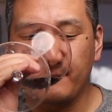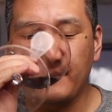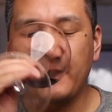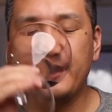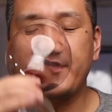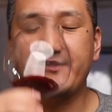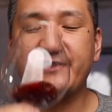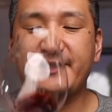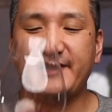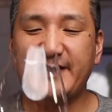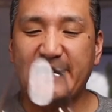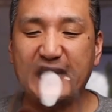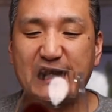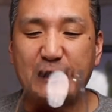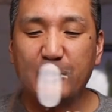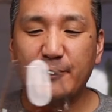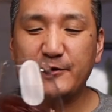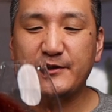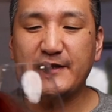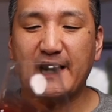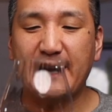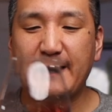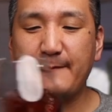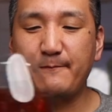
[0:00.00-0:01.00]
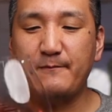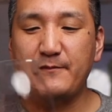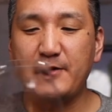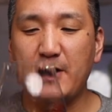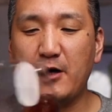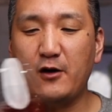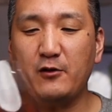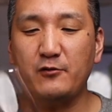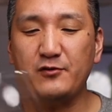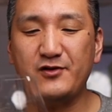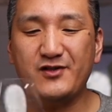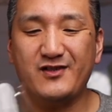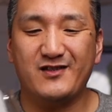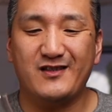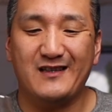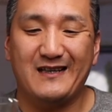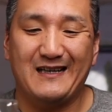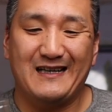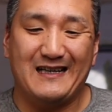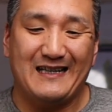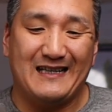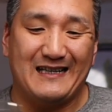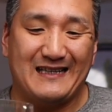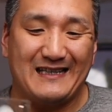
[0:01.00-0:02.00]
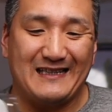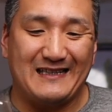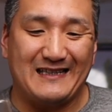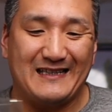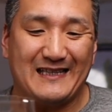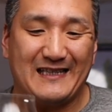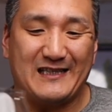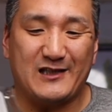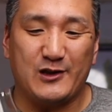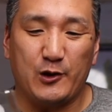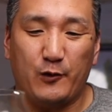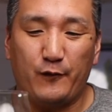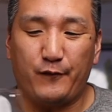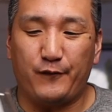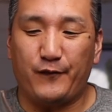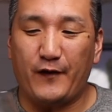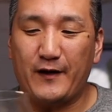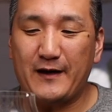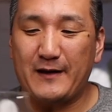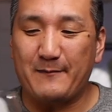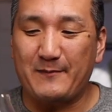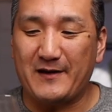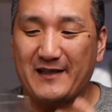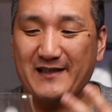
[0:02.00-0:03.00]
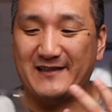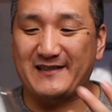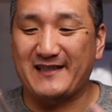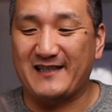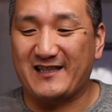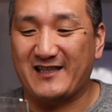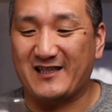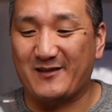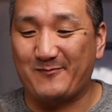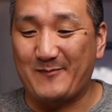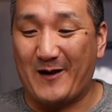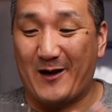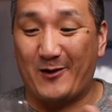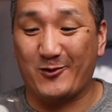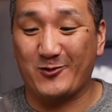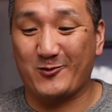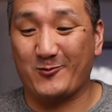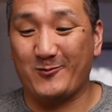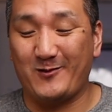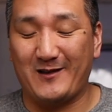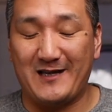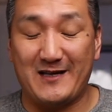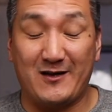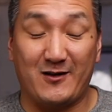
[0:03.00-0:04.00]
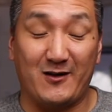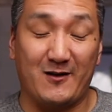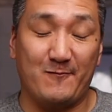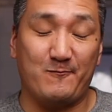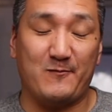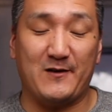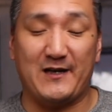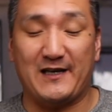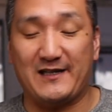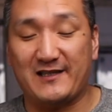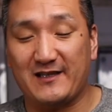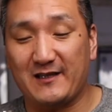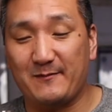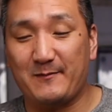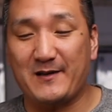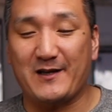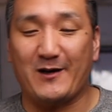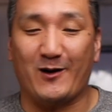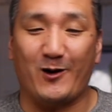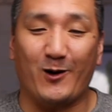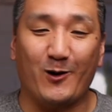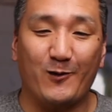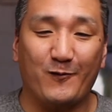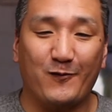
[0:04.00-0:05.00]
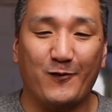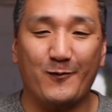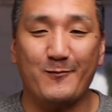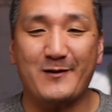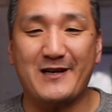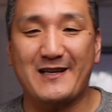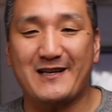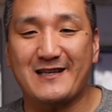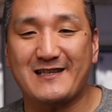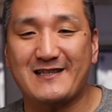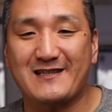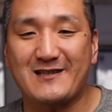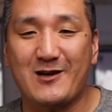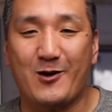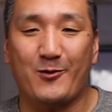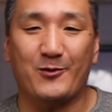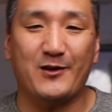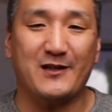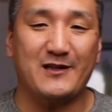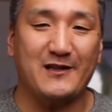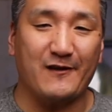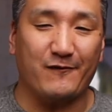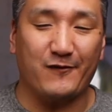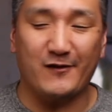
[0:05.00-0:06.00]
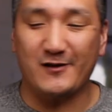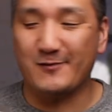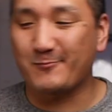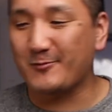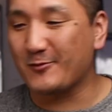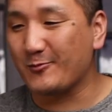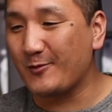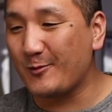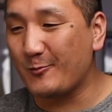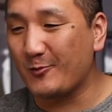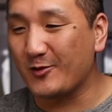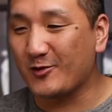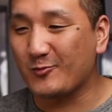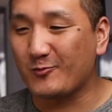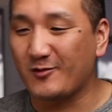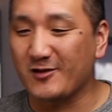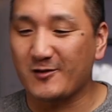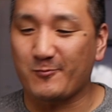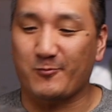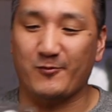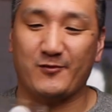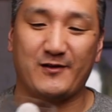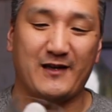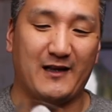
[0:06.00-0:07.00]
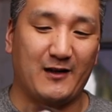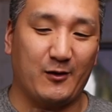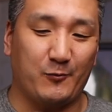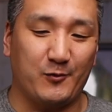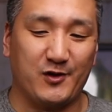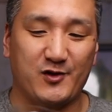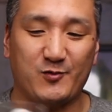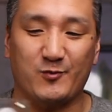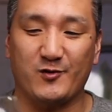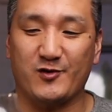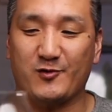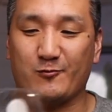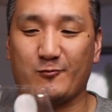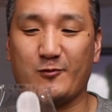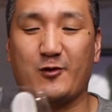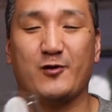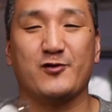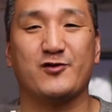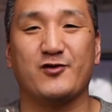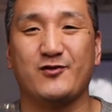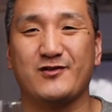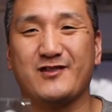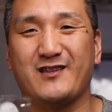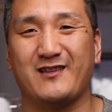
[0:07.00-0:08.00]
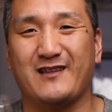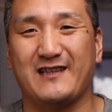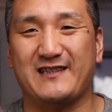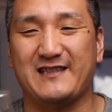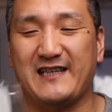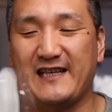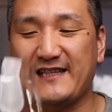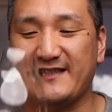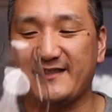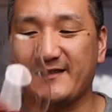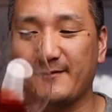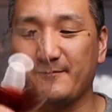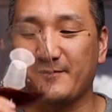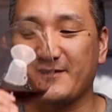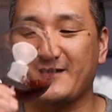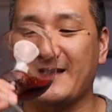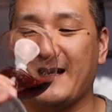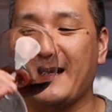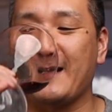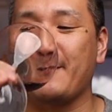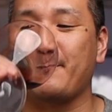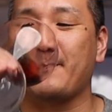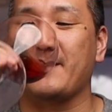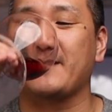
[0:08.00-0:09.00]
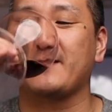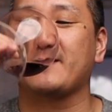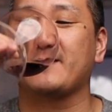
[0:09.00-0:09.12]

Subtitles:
cedar type notes. It's so funny because this smells really good, but it's going to be hard for me to know the difference between which one's Brunello, which one's Rosso until I taste them side by